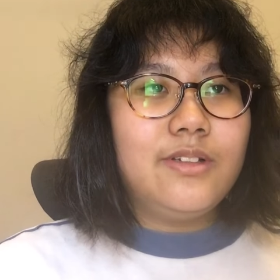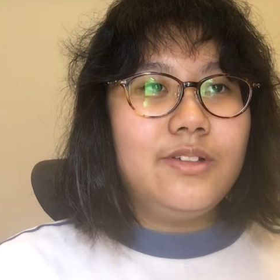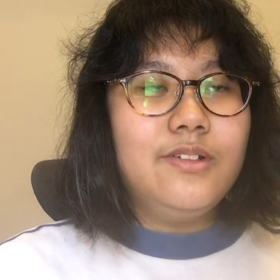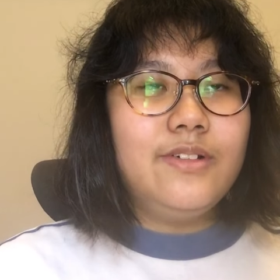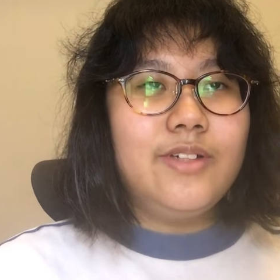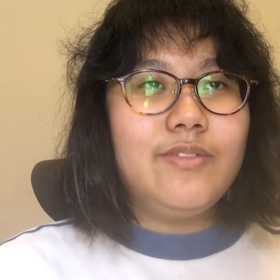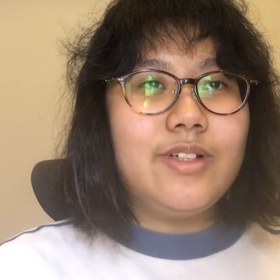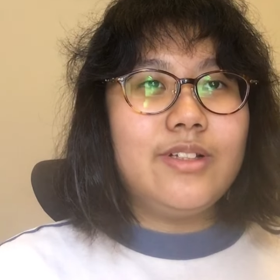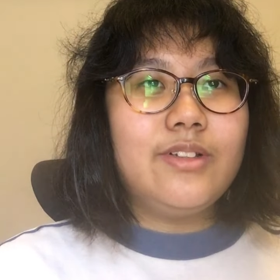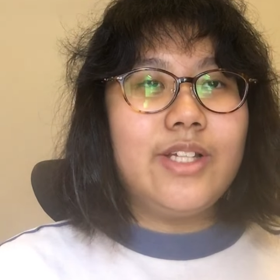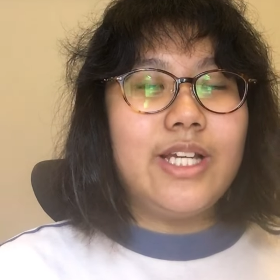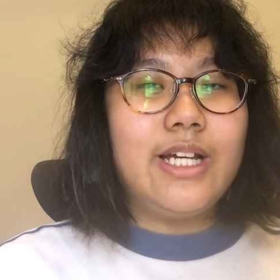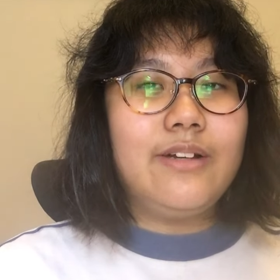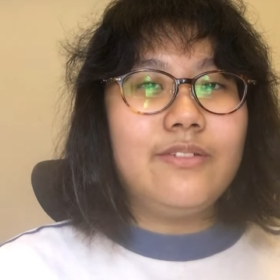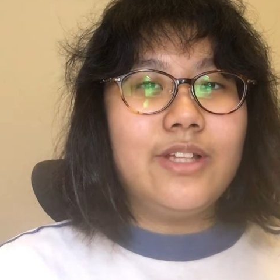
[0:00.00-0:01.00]
do we really
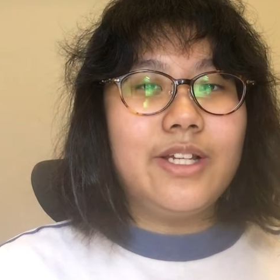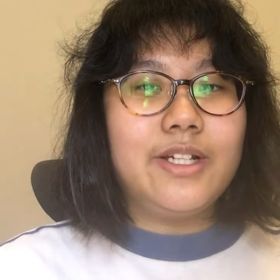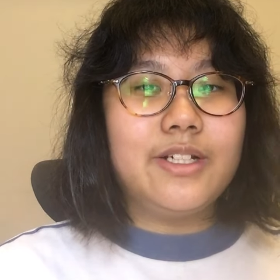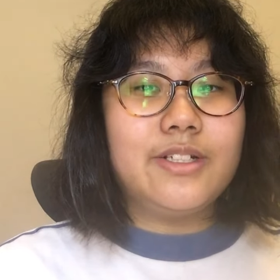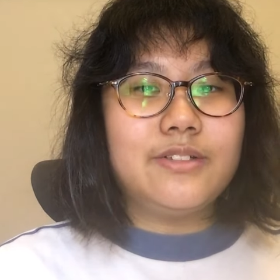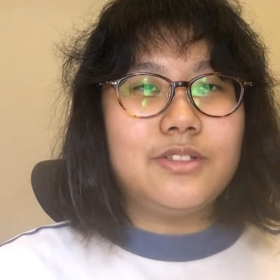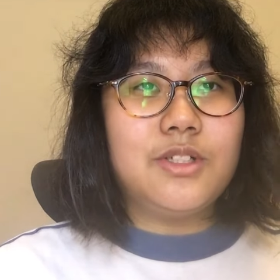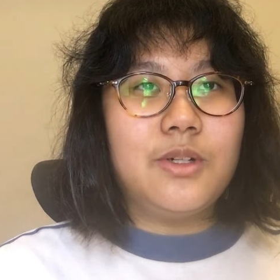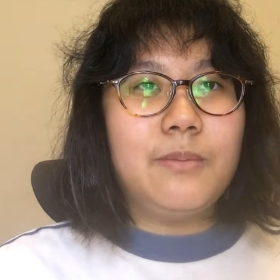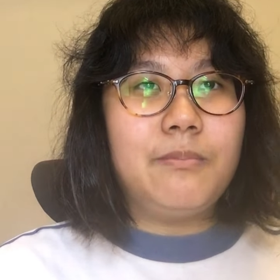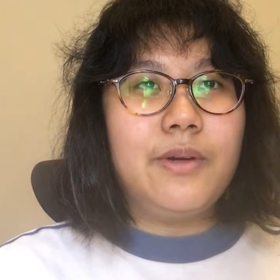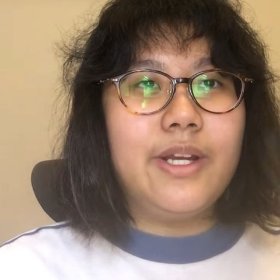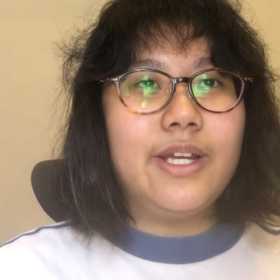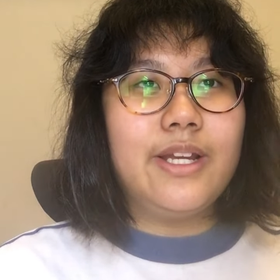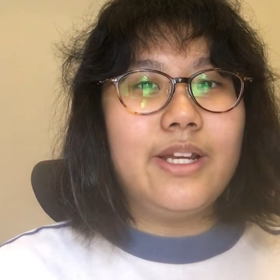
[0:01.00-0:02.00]
have like a term
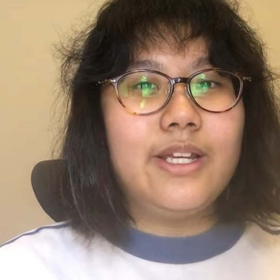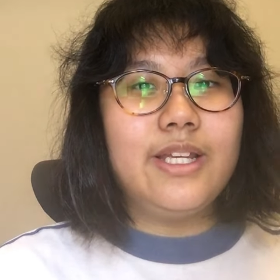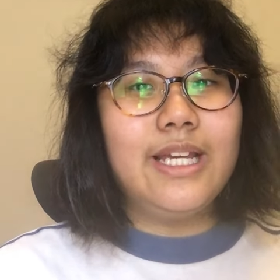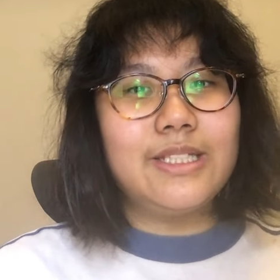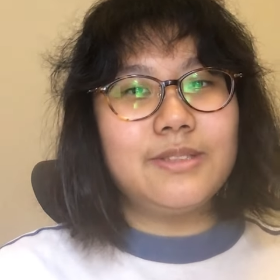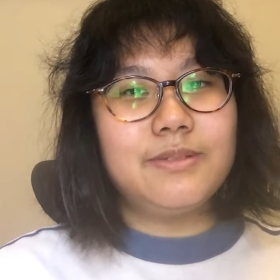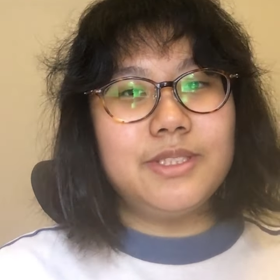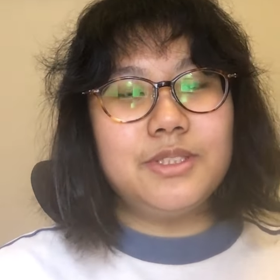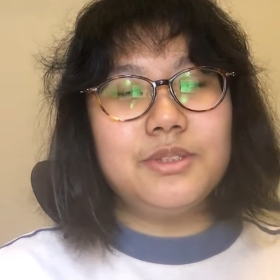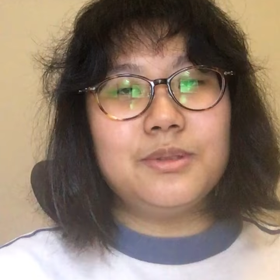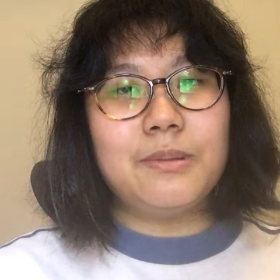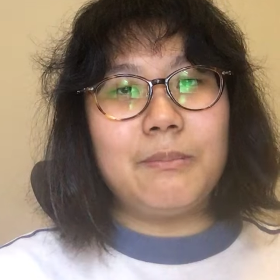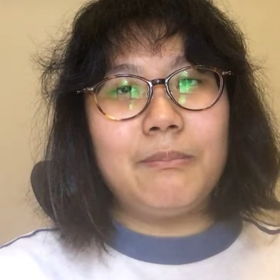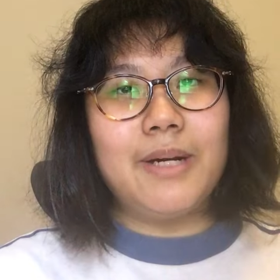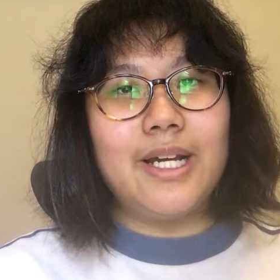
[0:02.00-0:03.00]
break? Yes, we
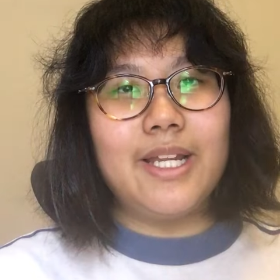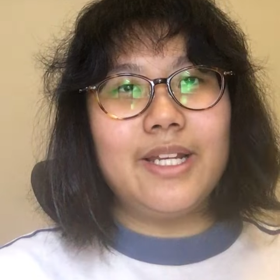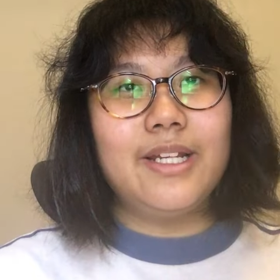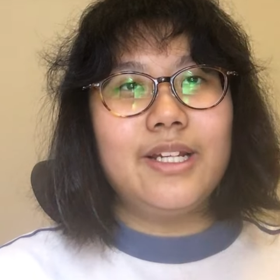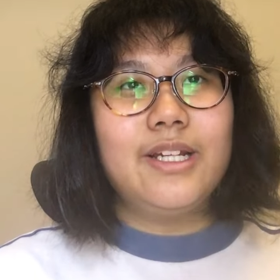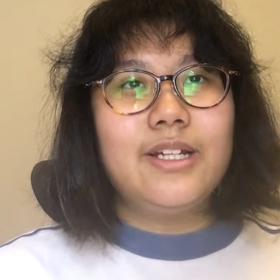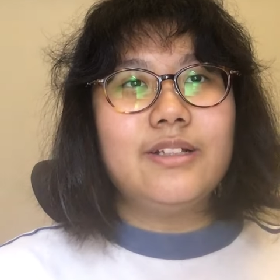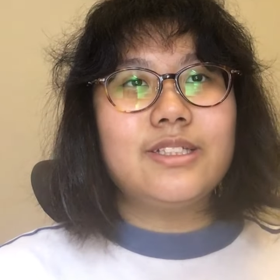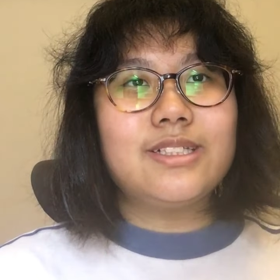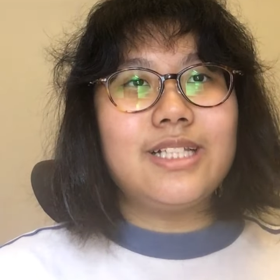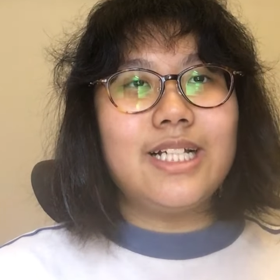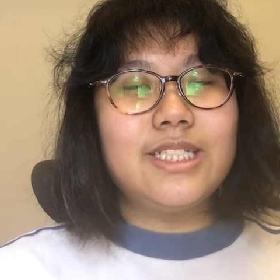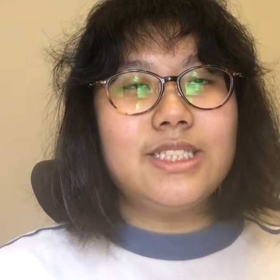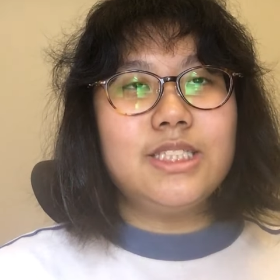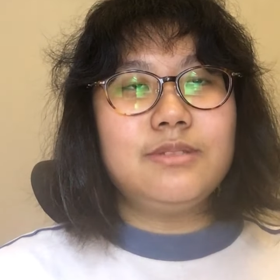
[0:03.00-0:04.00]
do, but
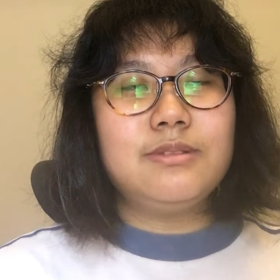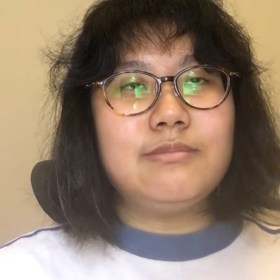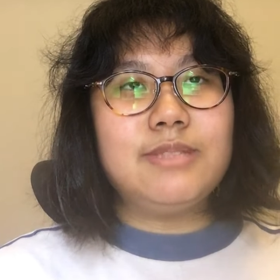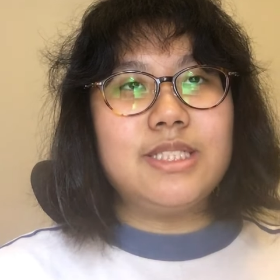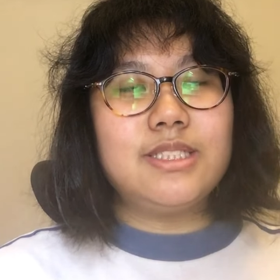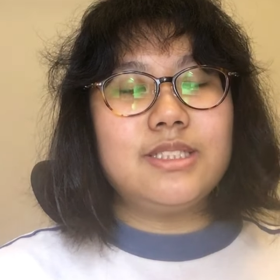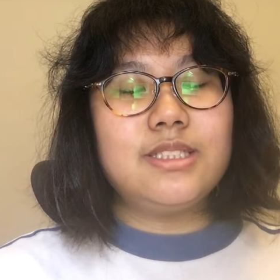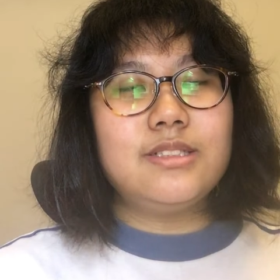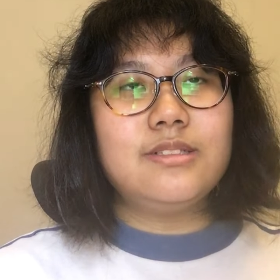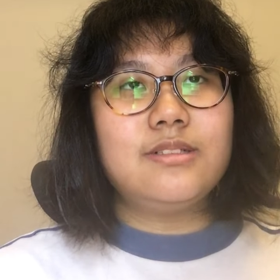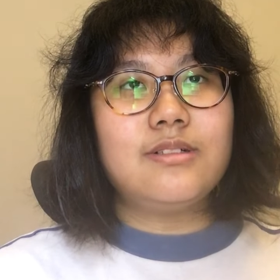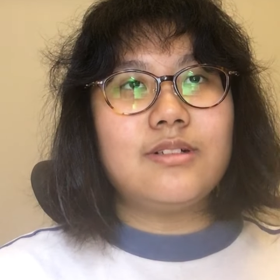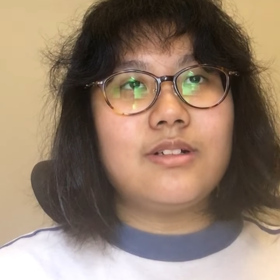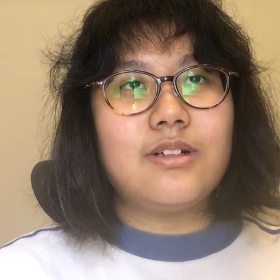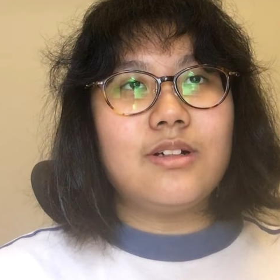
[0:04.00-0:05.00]
classes will be
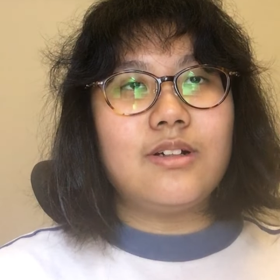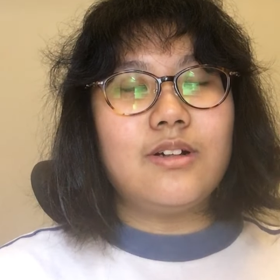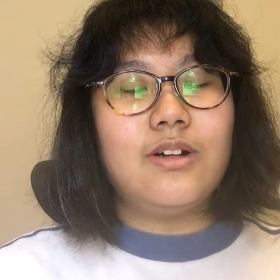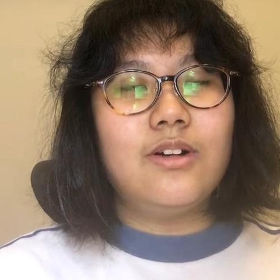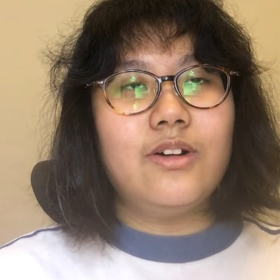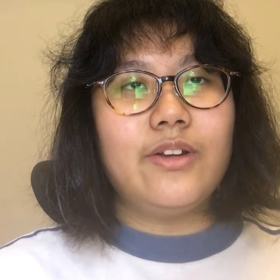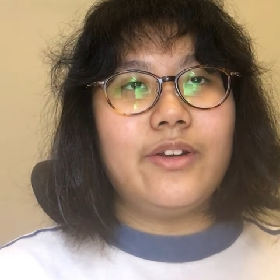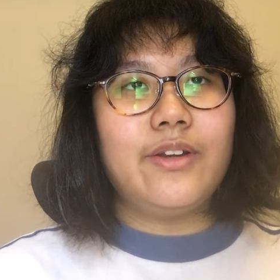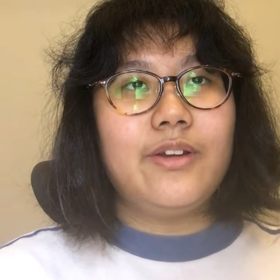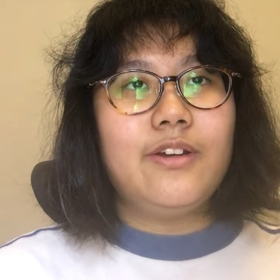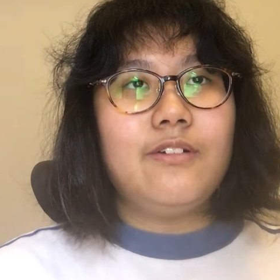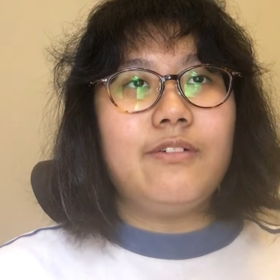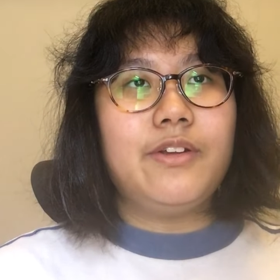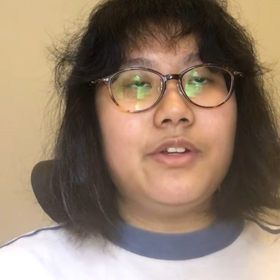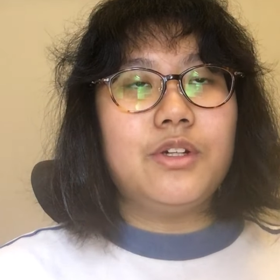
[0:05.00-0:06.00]
still on
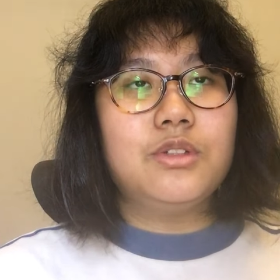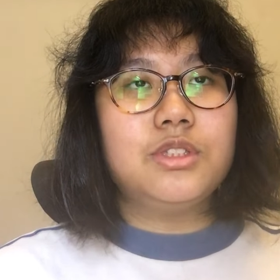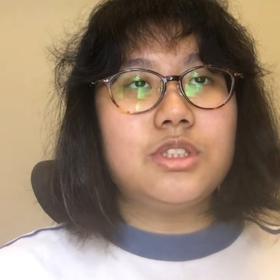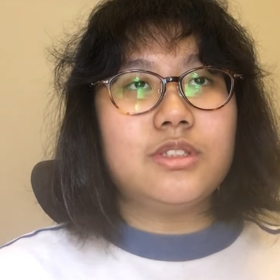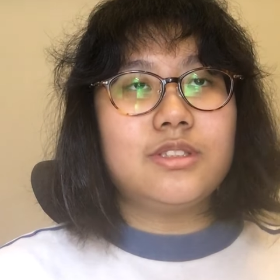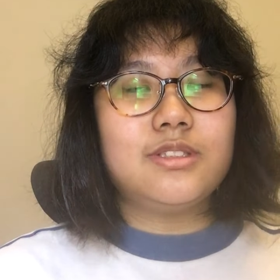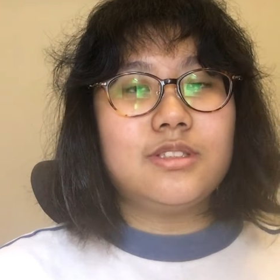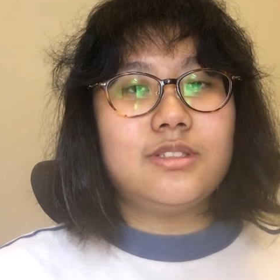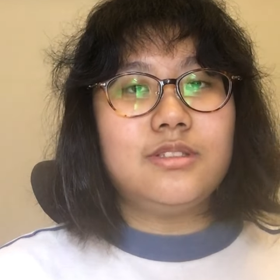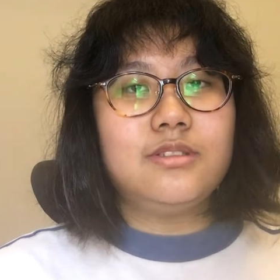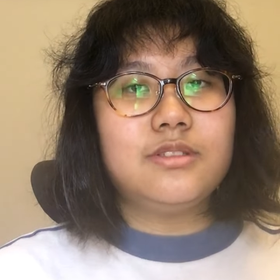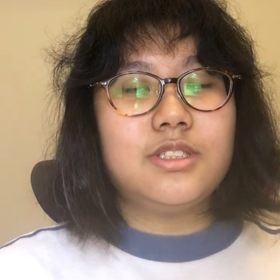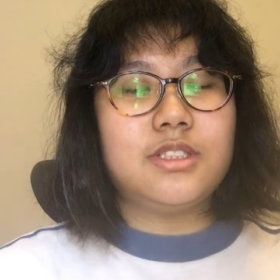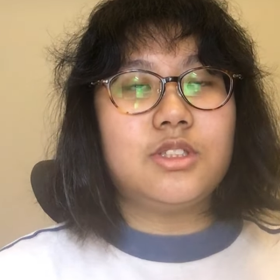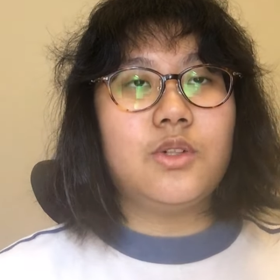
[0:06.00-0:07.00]
with no
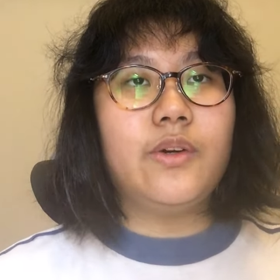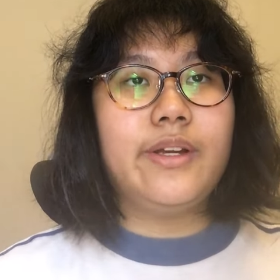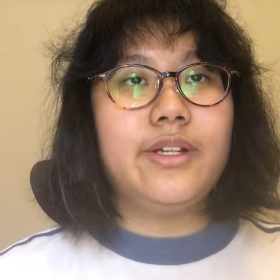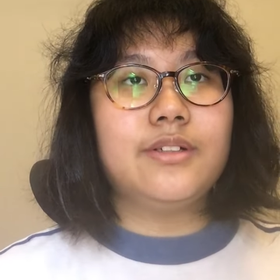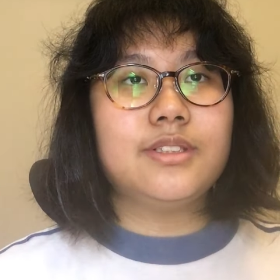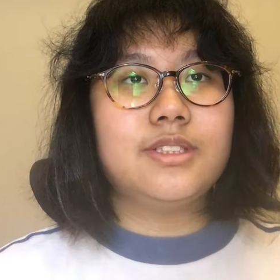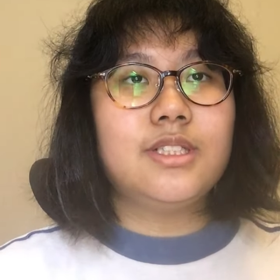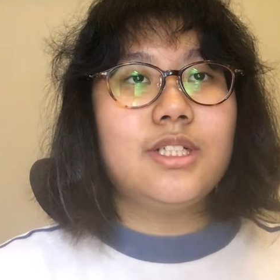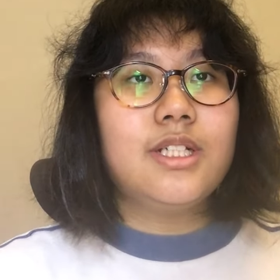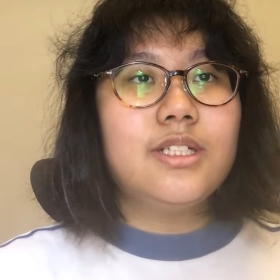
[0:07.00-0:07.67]
tutorials.